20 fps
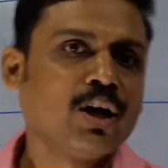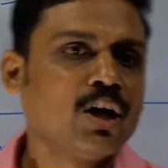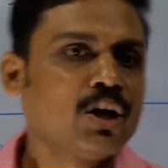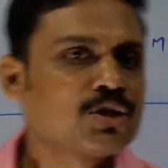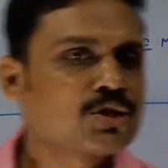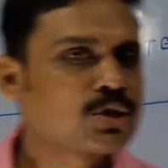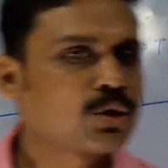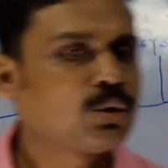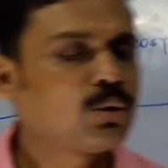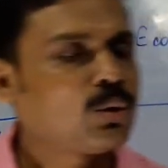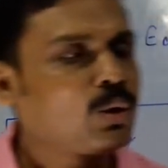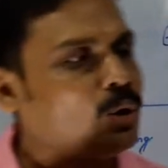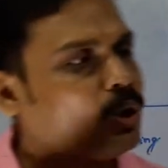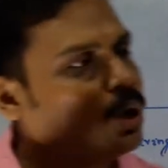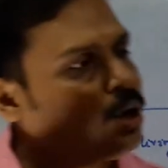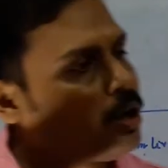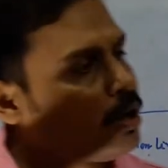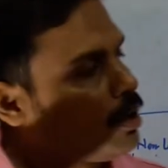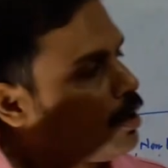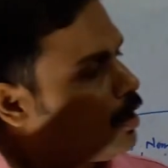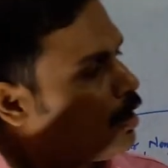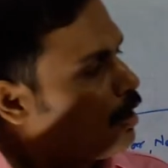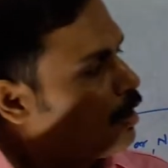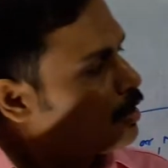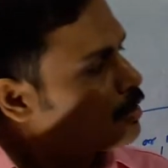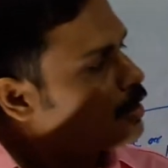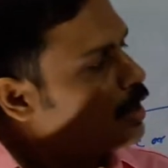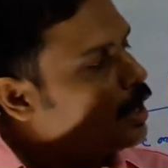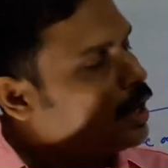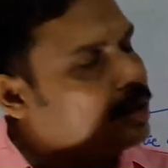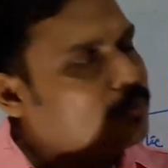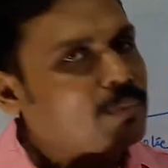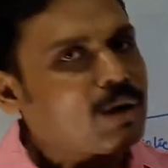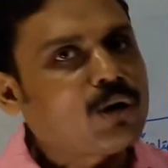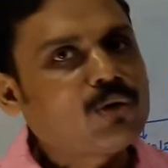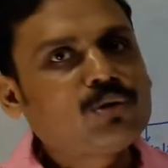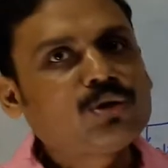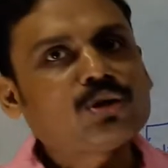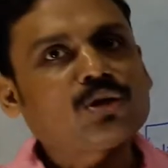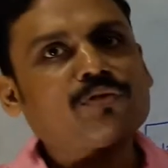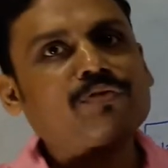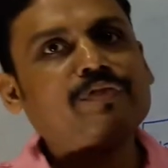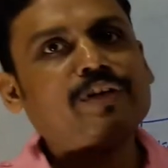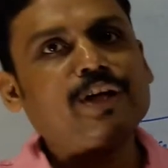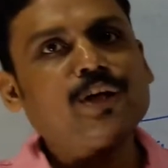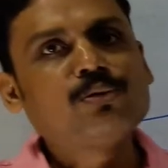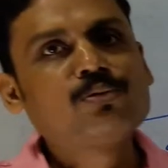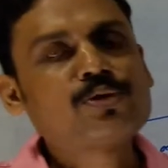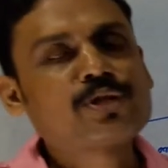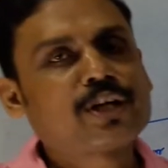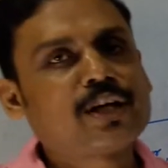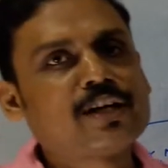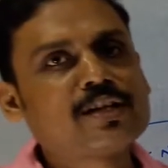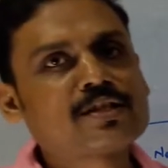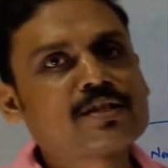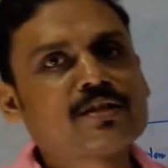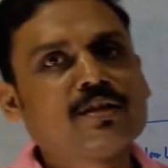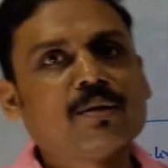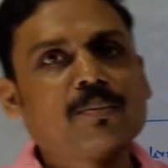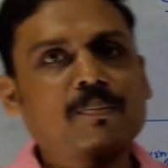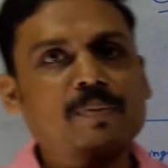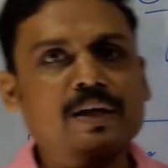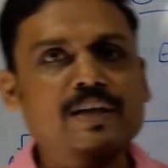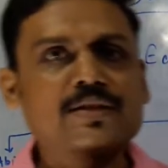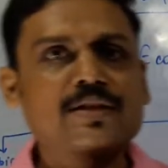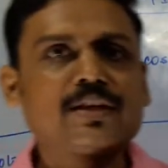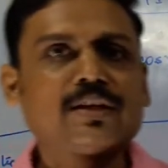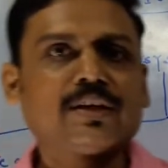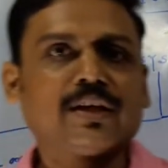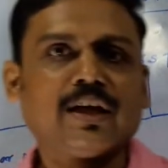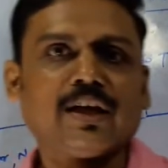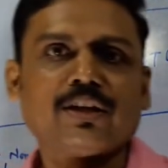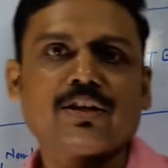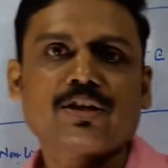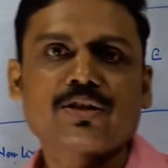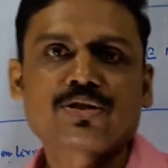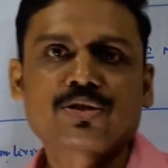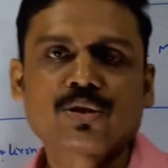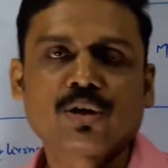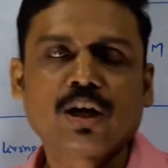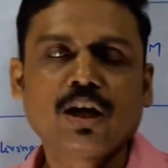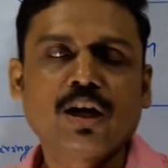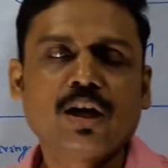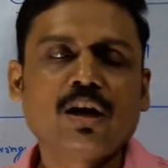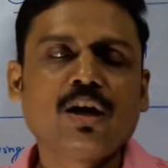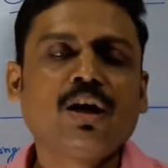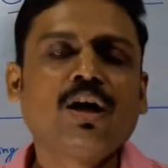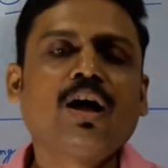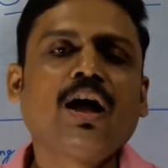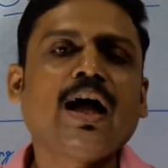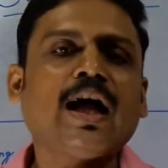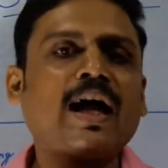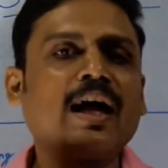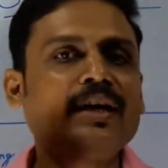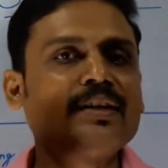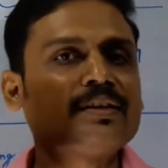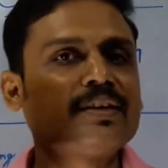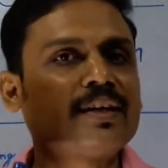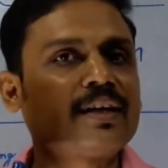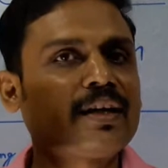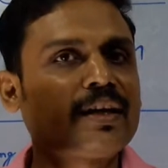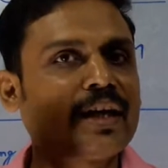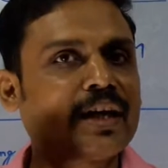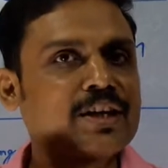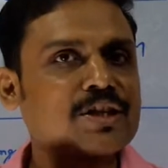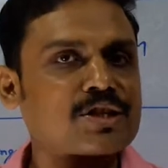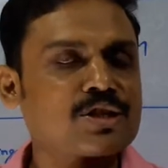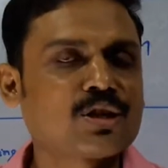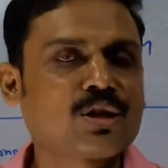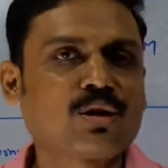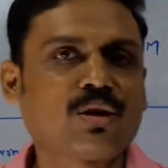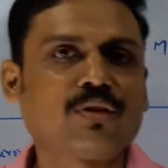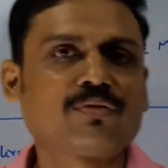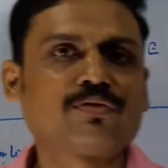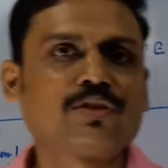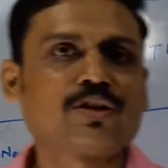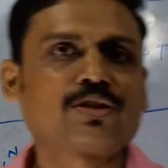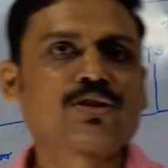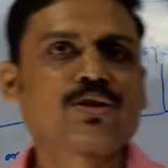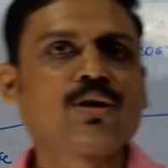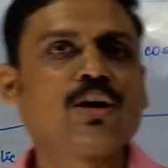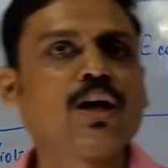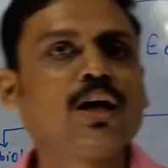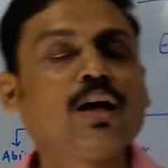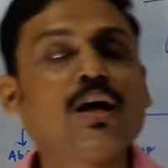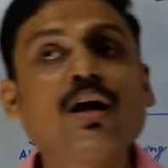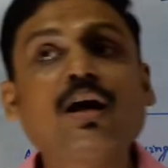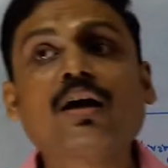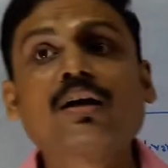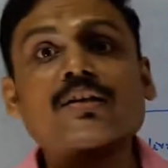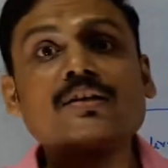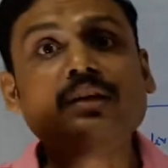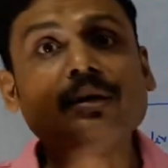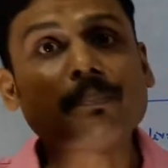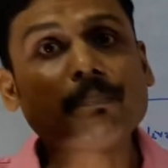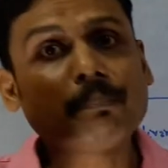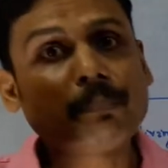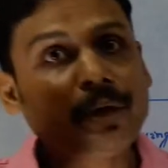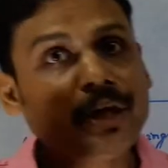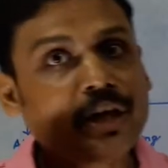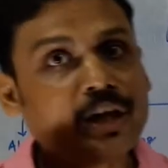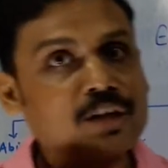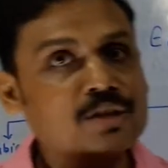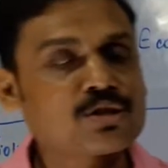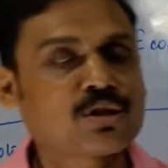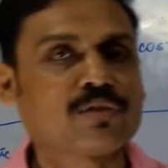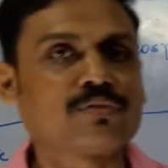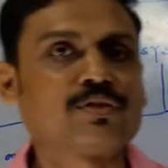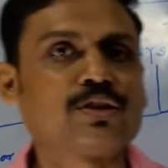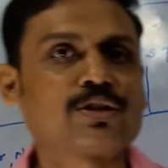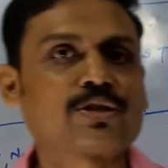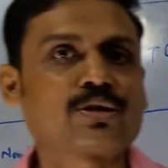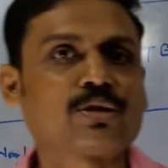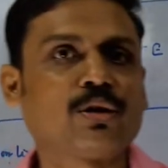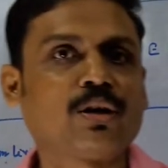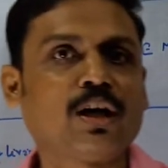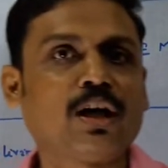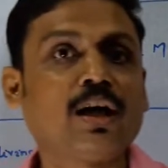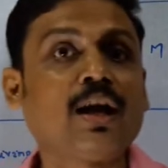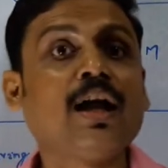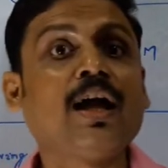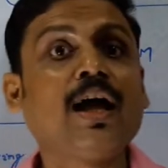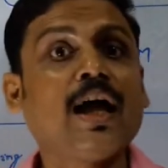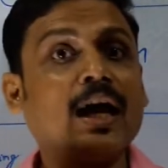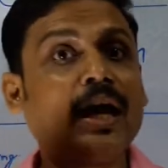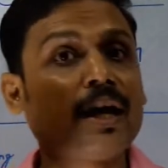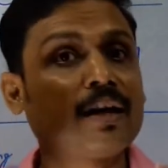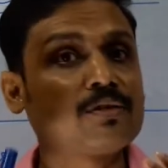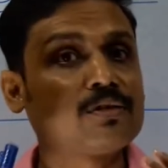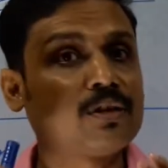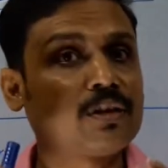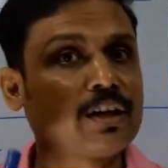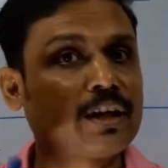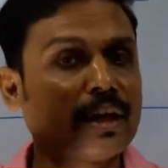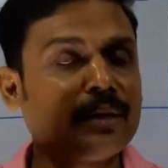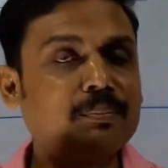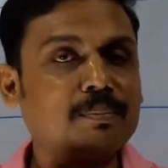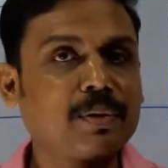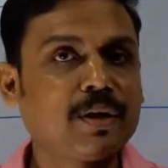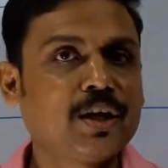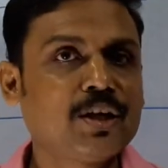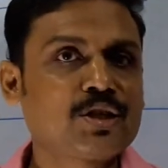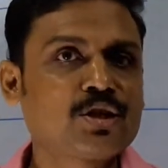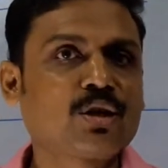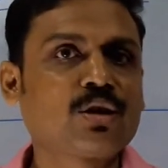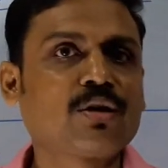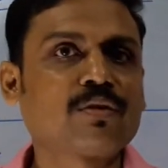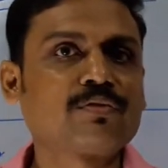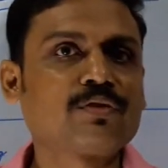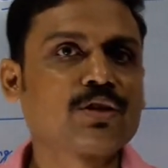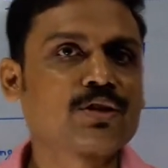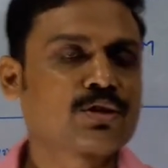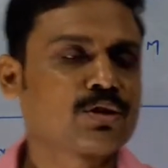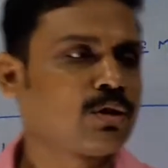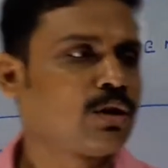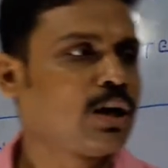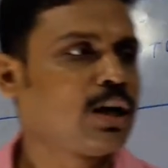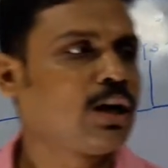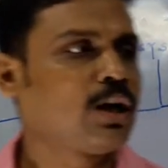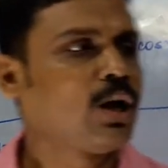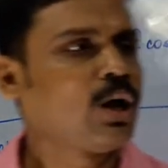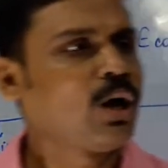So the amount of nutrients present in the soil and the texture of the soil, the pH of the soil, and the temperature of the soil,